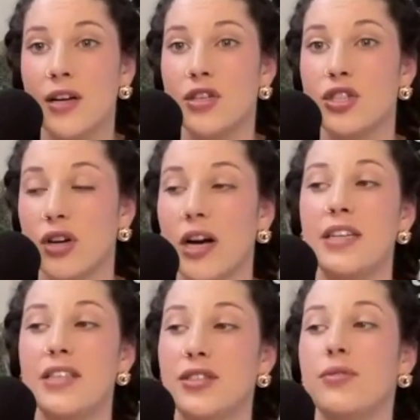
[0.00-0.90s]
trying
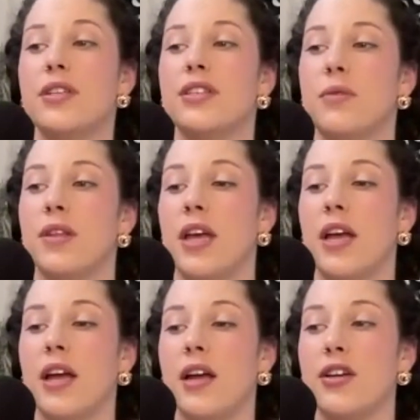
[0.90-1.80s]
to do this with
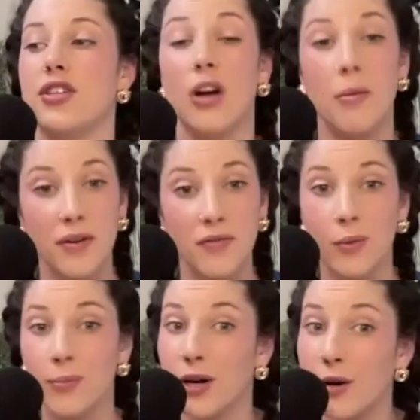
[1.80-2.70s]
a
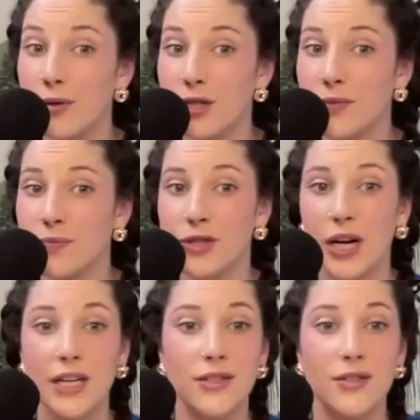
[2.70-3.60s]
trauma-informed coach,
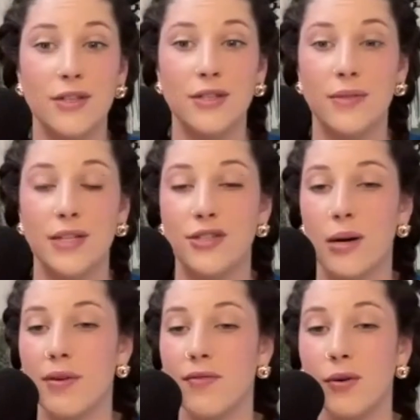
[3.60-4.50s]
trying to do this with a
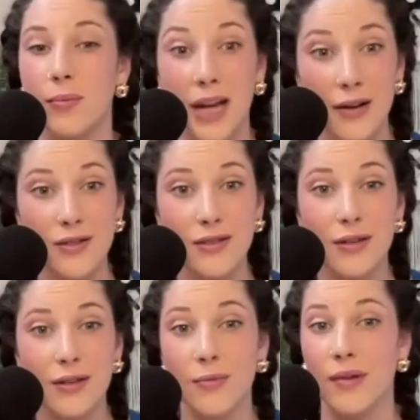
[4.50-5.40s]
trauma-informed
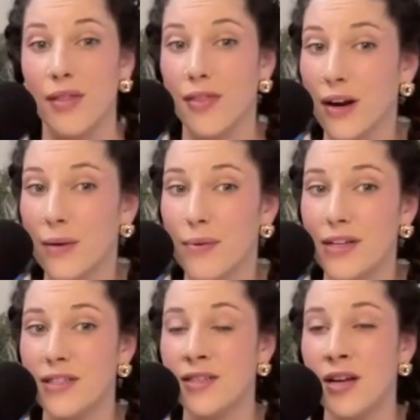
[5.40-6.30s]
counselor, with a
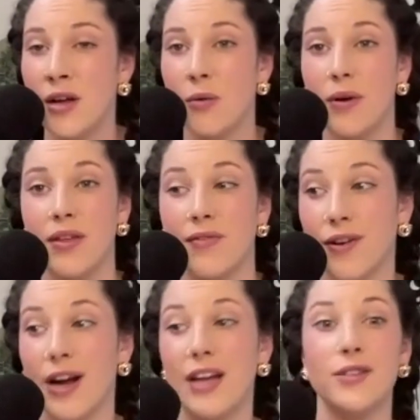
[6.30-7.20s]
therapist, with a
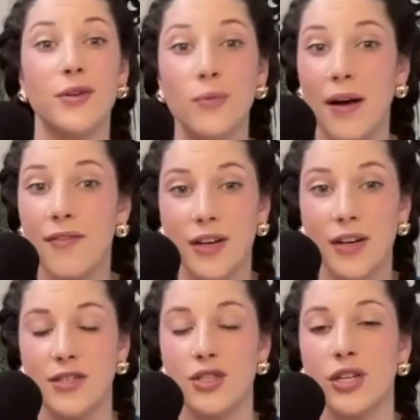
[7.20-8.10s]
friend, whoever it
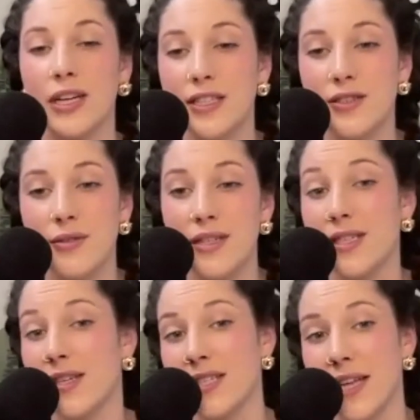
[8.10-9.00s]
is, trying to do this
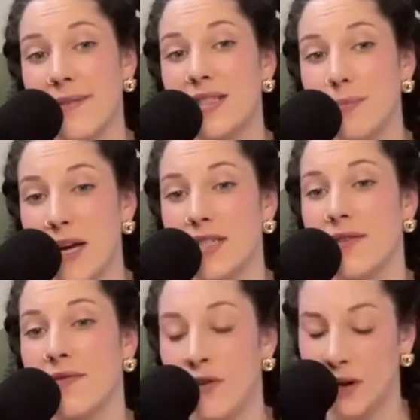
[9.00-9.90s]
in a safe space
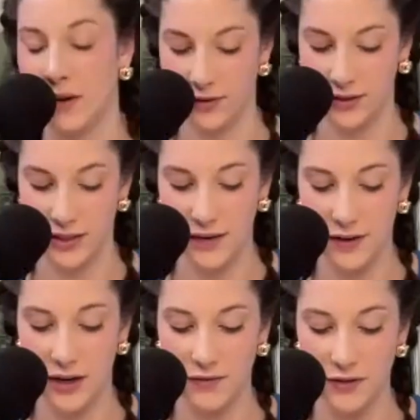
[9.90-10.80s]
if you do not feel safe
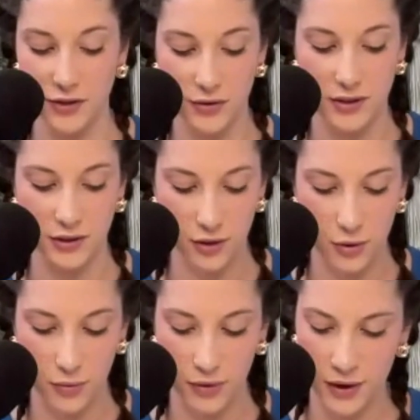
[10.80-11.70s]
enough to do this
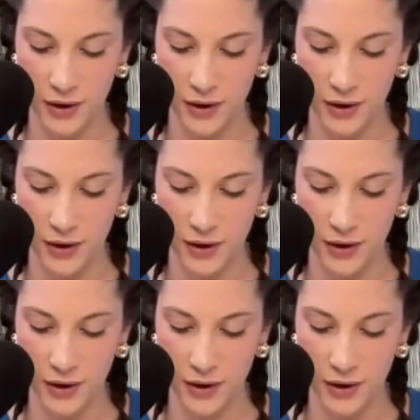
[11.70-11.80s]
alone.